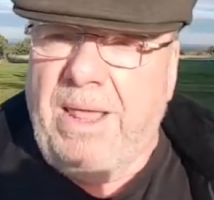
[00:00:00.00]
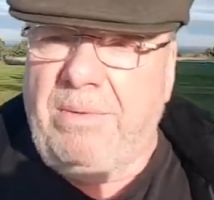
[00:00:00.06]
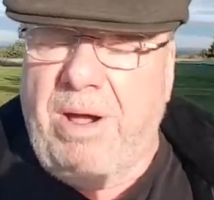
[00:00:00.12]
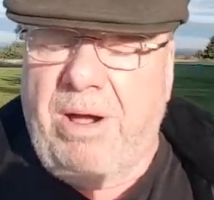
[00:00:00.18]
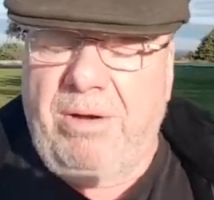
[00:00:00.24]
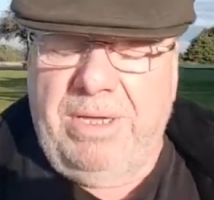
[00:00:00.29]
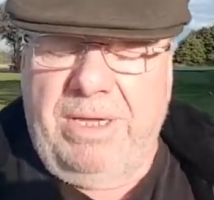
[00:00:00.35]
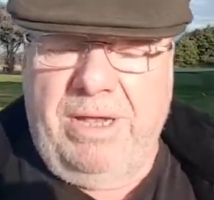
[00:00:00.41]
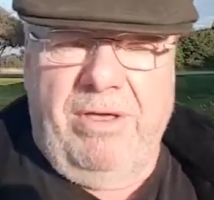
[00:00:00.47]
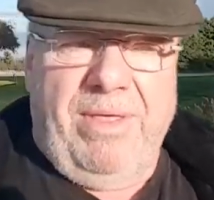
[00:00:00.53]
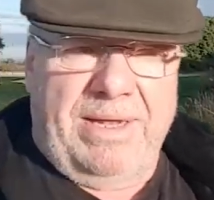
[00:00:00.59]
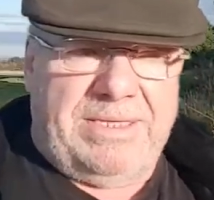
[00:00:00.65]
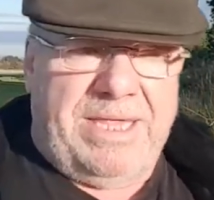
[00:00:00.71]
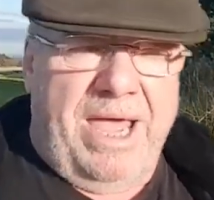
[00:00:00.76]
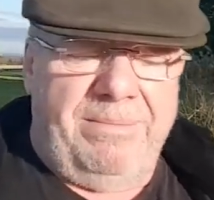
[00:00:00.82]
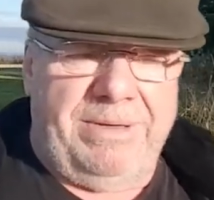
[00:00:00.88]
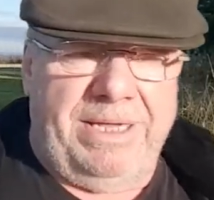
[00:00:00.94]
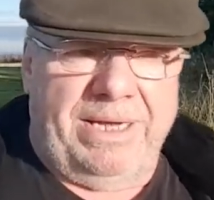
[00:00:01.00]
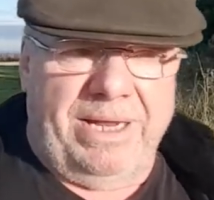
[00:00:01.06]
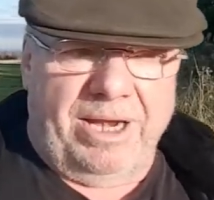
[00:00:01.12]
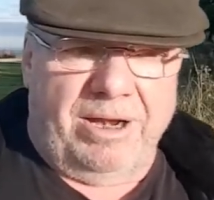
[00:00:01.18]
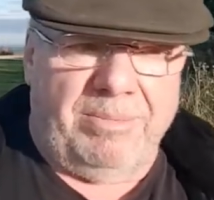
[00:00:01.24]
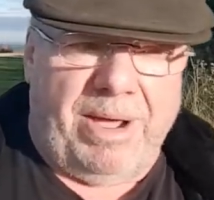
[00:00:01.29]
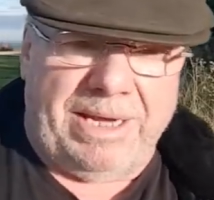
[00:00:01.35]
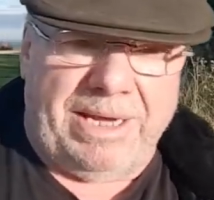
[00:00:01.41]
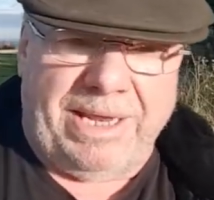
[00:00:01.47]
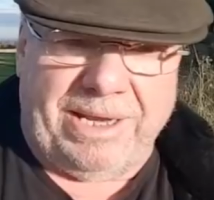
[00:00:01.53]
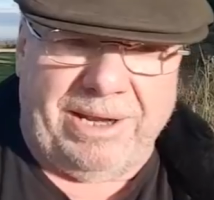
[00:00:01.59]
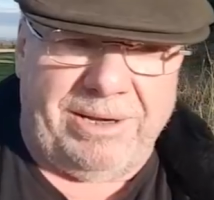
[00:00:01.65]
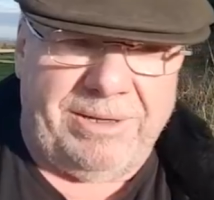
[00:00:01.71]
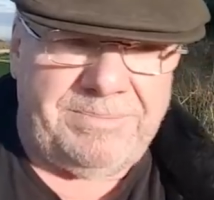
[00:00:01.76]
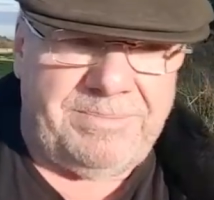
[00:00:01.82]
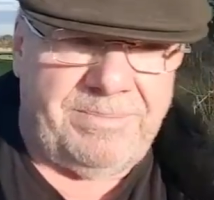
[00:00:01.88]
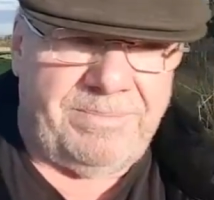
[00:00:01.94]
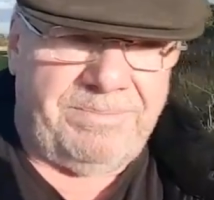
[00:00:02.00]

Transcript: Well, that's happening little by little.